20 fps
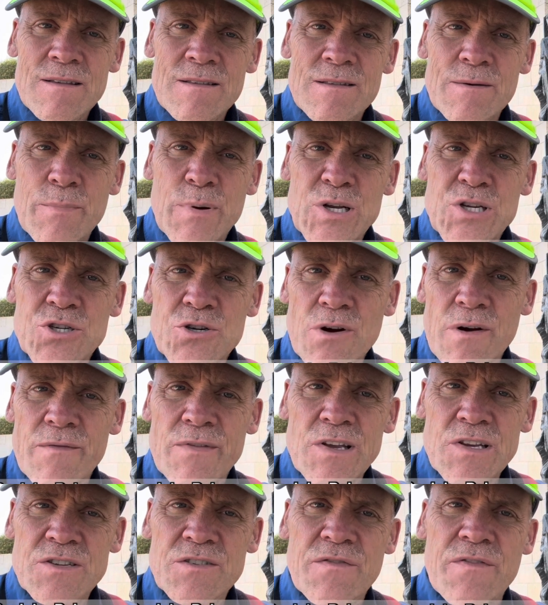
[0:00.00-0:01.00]
the picture of
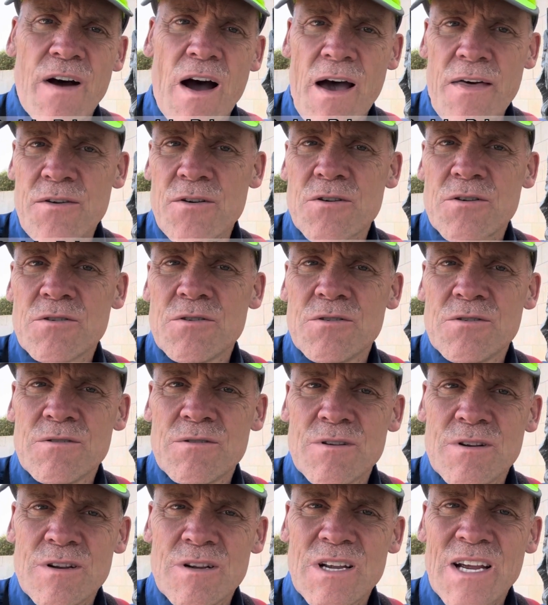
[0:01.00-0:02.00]
this father
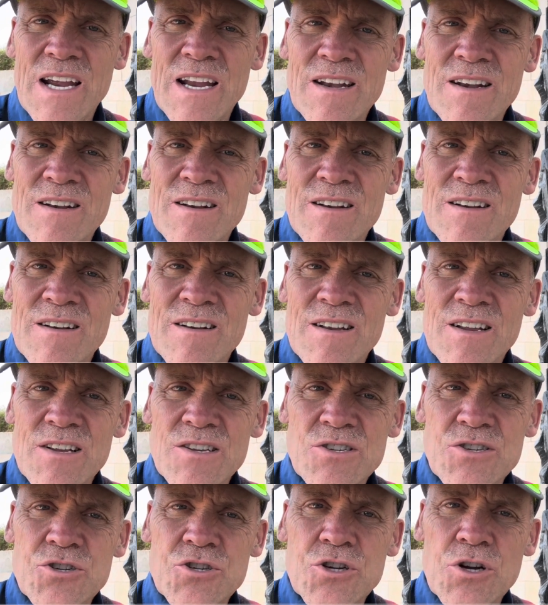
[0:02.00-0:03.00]
and
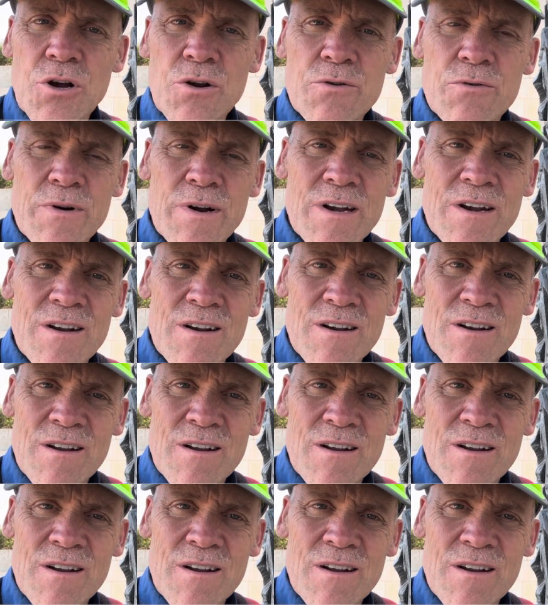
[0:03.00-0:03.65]
his children,